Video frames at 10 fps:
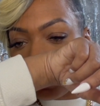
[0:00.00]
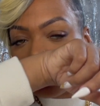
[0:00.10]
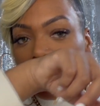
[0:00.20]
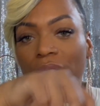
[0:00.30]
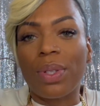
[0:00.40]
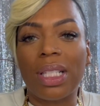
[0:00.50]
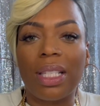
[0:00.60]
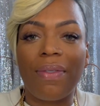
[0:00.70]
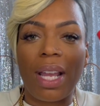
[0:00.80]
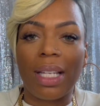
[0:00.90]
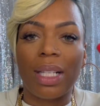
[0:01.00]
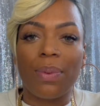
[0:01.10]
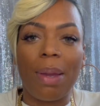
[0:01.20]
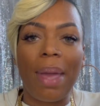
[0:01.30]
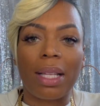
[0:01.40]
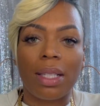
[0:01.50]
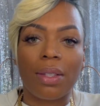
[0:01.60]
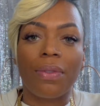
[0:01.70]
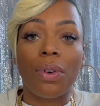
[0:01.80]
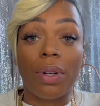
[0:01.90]
Yeah, so this is finding its way back to
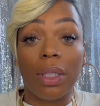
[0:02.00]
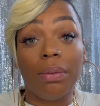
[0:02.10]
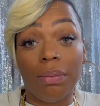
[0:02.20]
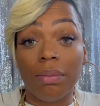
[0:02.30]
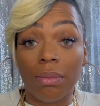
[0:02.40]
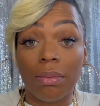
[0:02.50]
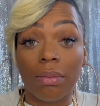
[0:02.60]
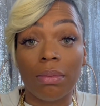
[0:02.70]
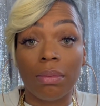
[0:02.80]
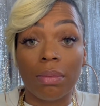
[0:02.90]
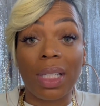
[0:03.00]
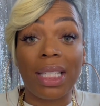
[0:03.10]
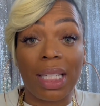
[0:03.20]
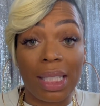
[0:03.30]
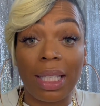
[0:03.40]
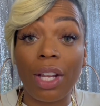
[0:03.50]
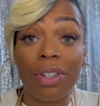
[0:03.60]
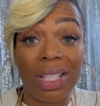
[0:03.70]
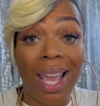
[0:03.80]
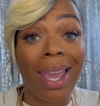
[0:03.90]
Sephora. Is it a slay
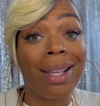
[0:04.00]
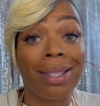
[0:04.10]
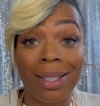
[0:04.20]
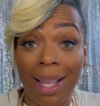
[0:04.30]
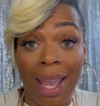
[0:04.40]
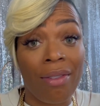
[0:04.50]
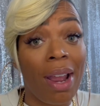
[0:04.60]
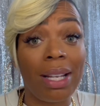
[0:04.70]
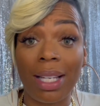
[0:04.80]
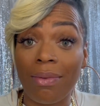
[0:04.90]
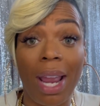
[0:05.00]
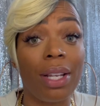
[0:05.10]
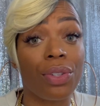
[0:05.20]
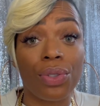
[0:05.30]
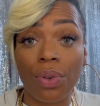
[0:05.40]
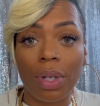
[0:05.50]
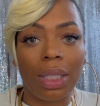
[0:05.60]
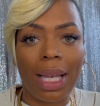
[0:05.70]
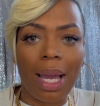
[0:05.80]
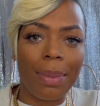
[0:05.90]
or stay? It's a stay, right? Right in the store.
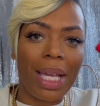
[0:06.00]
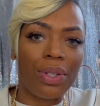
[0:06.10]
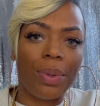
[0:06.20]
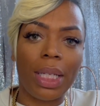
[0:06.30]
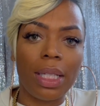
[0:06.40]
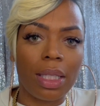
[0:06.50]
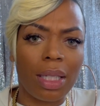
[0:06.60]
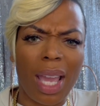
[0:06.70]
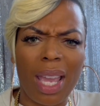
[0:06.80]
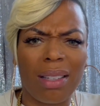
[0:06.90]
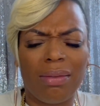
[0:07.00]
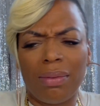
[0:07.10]
Like, I'm not doing this, okay?